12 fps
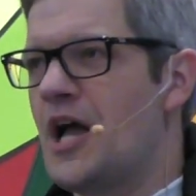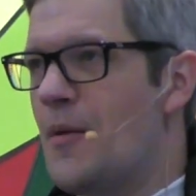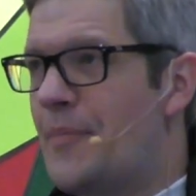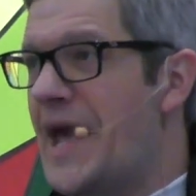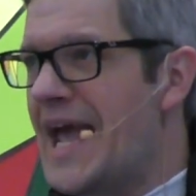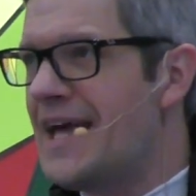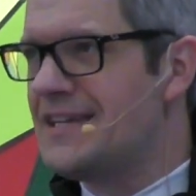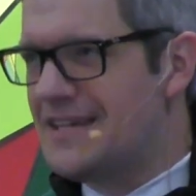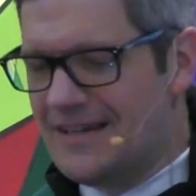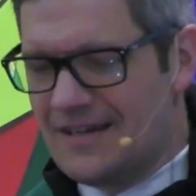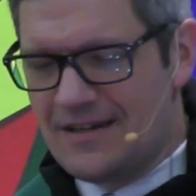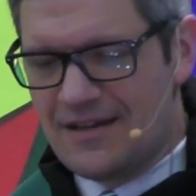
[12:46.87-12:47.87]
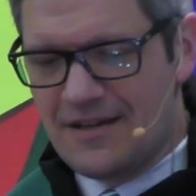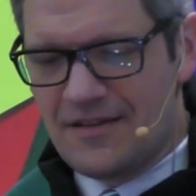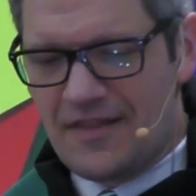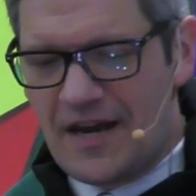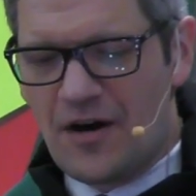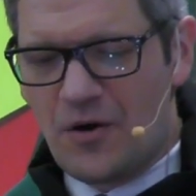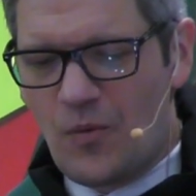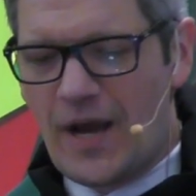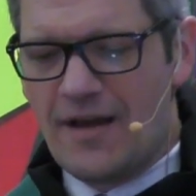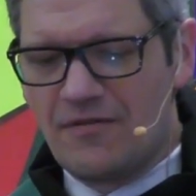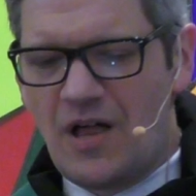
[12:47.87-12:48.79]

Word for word: abandon their way of